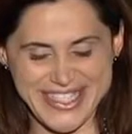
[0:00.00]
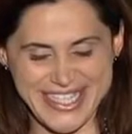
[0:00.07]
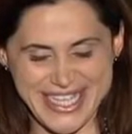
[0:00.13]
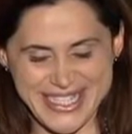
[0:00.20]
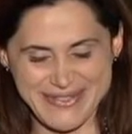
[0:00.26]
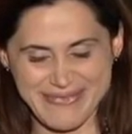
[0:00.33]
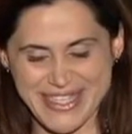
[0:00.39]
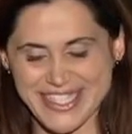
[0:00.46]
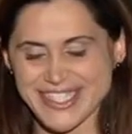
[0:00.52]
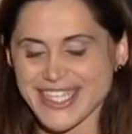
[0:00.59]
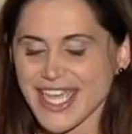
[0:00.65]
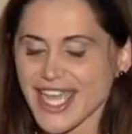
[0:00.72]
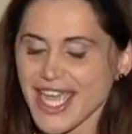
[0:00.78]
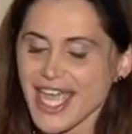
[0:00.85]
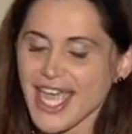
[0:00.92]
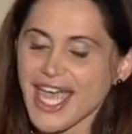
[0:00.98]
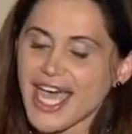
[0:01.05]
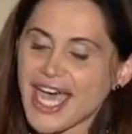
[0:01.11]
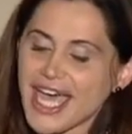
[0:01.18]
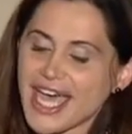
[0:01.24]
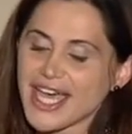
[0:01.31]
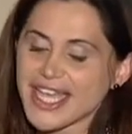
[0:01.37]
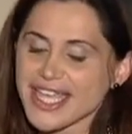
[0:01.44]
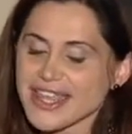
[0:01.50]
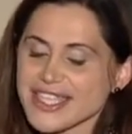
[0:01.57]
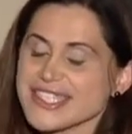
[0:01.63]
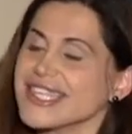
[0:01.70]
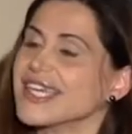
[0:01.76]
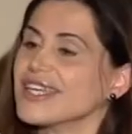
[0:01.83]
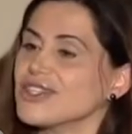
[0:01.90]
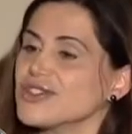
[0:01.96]
assessments. Uh, in the
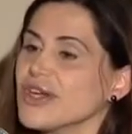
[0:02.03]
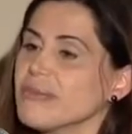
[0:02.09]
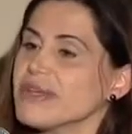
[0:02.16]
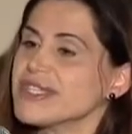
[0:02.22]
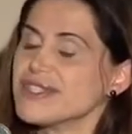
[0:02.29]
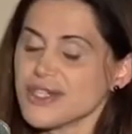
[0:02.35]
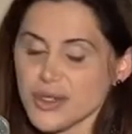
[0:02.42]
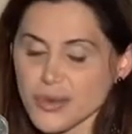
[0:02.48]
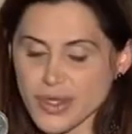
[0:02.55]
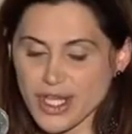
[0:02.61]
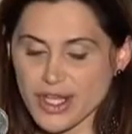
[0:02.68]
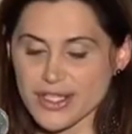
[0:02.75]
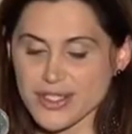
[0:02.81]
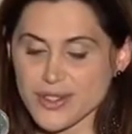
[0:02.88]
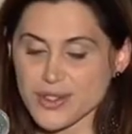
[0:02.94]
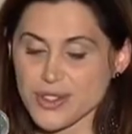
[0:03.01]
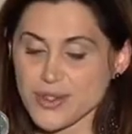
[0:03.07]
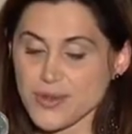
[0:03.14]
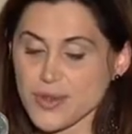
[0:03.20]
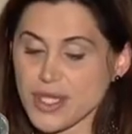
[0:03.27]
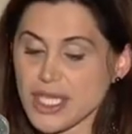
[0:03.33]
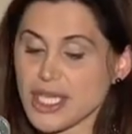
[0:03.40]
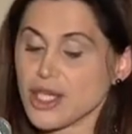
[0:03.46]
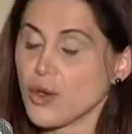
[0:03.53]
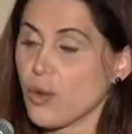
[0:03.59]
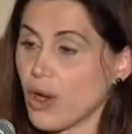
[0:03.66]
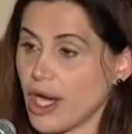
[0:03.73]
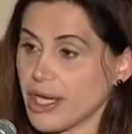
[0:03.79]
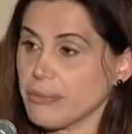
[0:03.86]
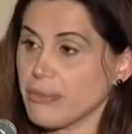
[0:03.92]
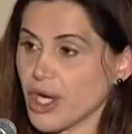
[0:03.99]
second trimester, we also do the
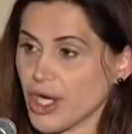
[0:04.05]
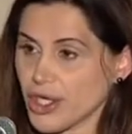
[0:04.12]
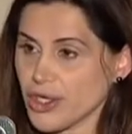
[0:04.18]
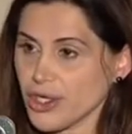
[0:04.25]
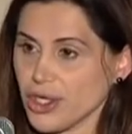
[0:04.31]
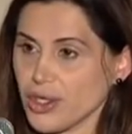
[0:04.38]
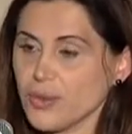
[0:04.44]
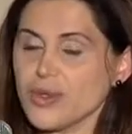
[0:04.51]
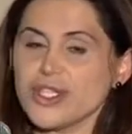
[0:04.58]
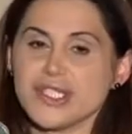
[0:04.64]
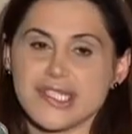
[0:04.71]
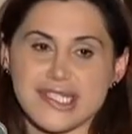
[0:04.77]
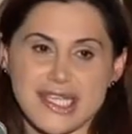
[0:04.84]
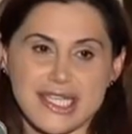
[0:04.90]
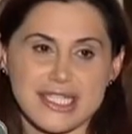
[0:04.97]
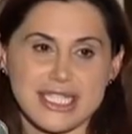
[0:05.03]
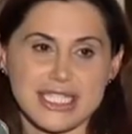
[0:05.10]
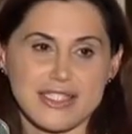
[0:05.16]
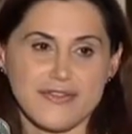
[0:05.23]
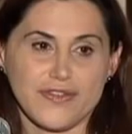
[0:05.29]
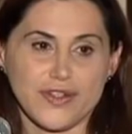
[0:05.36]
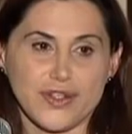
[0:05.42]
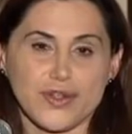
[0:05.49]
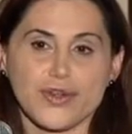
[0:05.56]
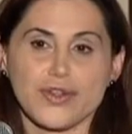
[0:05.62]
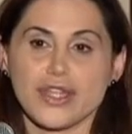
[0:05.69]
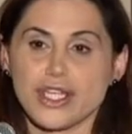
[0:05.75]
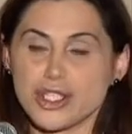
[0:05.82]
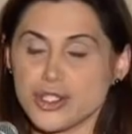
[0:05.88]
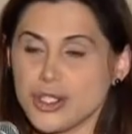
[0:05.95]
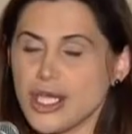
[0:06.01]
quad marker, which assesses for
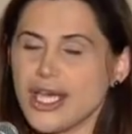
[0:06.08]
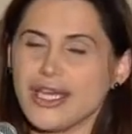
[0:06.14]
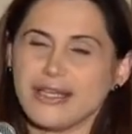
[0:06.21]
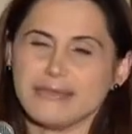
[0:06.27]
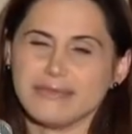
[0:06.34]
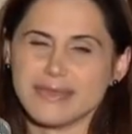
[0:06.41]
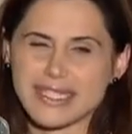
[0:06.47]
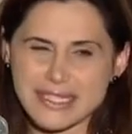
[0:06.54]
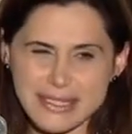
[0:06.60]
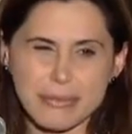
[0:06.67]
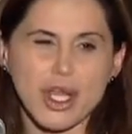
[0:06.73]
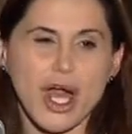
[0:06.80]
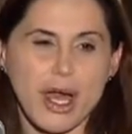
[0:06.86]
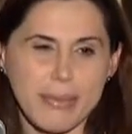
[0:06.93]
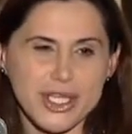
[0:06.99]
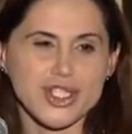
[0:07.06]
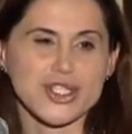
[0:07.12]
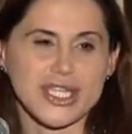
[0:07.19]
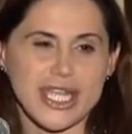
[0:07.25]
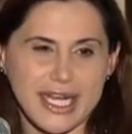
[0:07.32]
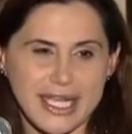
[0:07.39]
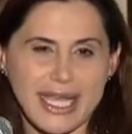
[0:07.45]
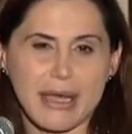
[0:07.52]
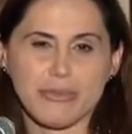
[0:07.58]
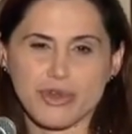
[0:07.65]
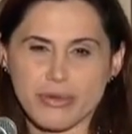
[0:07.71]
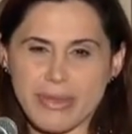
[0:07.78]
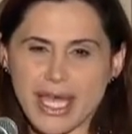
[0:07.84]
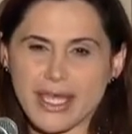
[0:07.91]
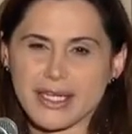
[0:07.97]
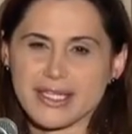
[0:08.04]
the, uh, some common genetic
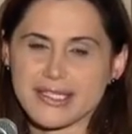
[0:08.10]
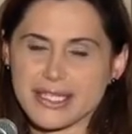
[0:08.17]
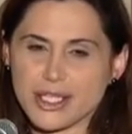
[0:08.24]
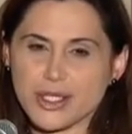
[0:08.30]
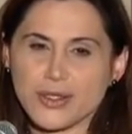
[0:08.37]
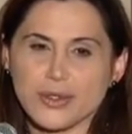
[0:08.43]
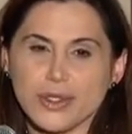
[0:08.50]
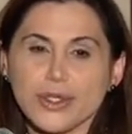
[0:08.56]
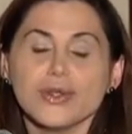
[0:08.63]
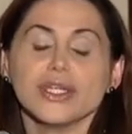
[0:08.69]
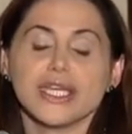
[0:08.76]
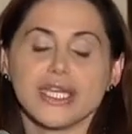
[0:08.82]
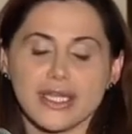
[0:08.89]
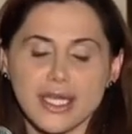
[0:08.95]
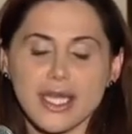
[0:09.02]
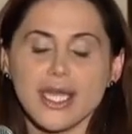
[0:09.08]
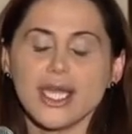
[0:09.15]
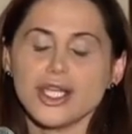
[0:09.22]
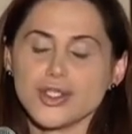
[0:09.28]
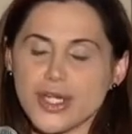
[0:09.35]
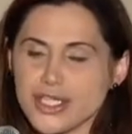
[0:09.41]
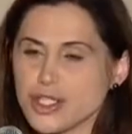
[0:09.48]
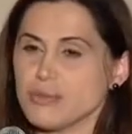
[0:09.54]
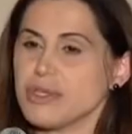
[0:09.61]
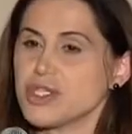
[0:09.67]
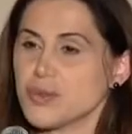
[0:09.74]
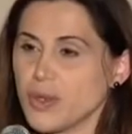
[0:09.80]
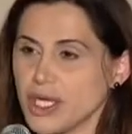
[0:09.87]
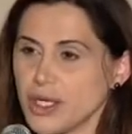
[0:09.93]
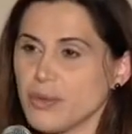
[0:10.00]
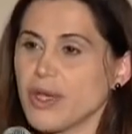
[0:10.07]
abnormalities, including trisomy
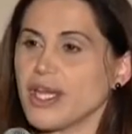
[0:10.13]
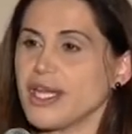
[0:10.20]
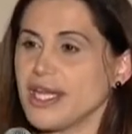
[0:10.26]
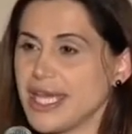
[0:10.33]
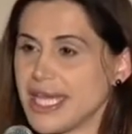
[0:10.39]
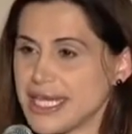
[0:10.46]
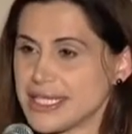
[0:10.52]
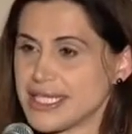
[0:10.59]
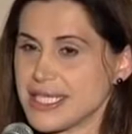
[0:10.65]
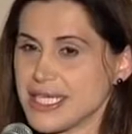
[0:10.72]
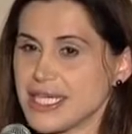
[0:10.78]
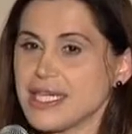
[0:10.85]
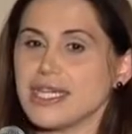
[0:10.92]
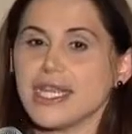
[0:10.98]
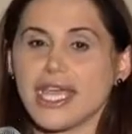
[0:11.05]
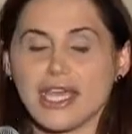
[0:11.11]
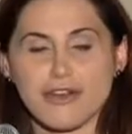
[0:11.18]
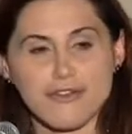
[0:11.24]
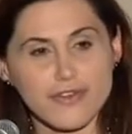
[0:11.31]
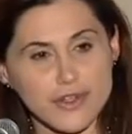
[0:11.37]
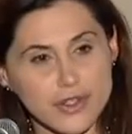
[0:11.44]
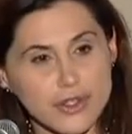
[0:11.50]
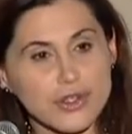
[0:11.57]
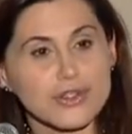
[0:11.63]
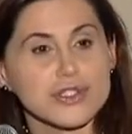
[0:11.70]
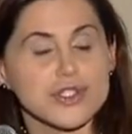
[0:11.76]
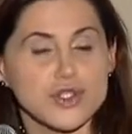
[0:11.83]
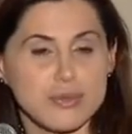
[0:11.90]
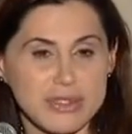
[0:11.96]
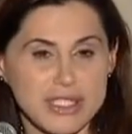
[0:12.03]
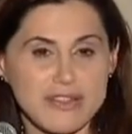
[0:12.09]
21 and 18, and for neural
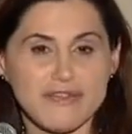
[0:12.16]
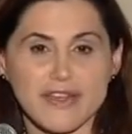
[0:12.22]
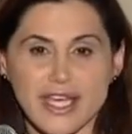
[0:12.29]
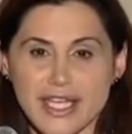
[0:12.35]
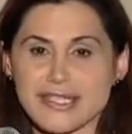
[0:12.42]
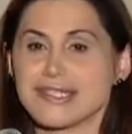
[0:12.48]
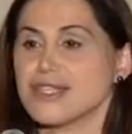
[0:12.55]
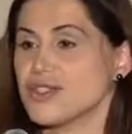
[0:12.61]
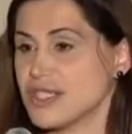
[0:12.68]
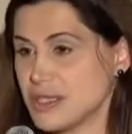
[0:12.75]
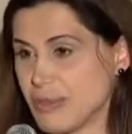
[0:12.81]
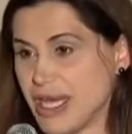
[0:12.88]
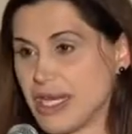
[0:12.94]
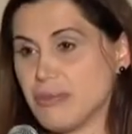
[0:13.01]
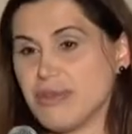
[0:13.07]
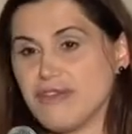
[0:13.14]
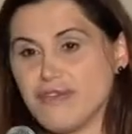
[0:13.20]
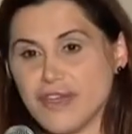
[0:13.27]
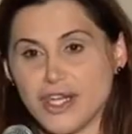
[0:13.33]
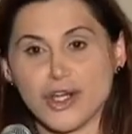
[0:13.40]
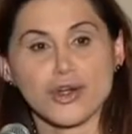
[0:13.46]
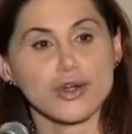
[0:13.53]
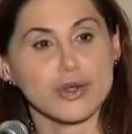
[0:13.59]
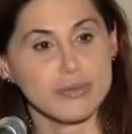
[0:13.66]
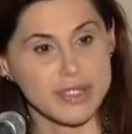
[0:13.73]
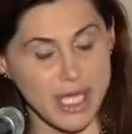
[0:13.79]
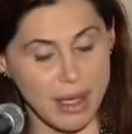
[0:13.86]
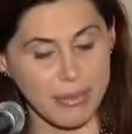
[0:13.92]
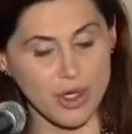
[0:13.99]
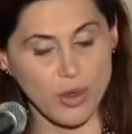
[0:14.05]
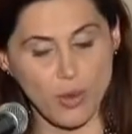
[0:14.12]
tube defects such as spina bifida or
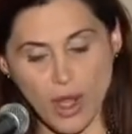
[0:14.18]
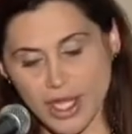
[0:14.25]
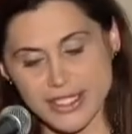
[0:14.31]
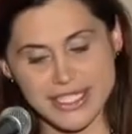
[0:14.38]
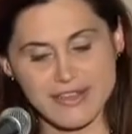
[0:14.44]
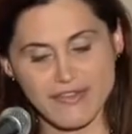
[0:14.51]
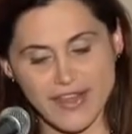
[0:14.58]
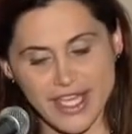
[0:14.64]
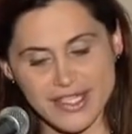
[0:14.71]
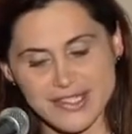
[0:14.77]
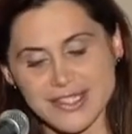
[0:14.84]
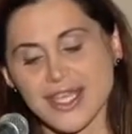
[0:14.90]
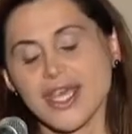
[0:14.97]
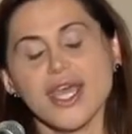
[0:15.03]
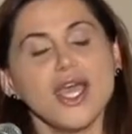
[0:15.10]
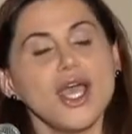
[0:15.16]
abdominal wall defects.